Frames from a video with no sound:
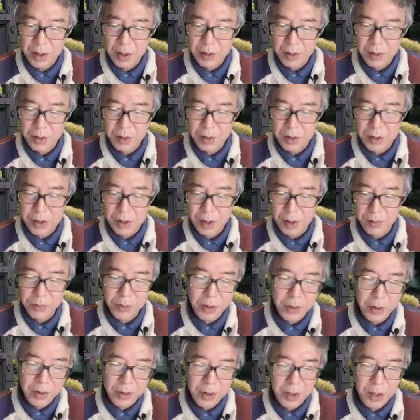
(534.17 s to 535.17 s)
So it's
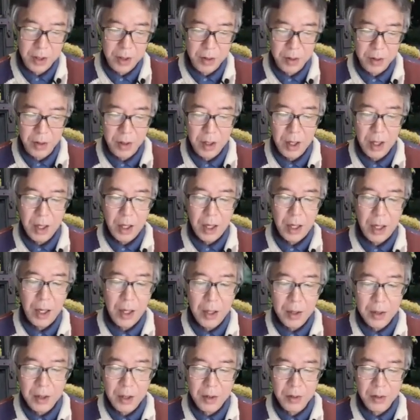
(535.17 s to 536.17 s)
somewhere here
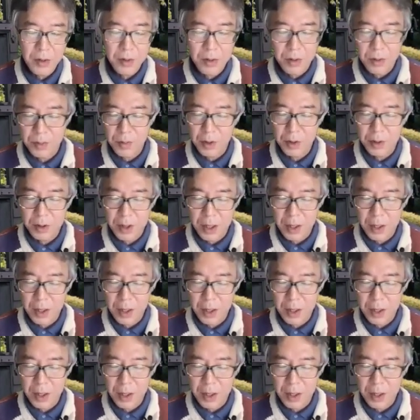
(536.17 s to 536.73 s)
and in thermal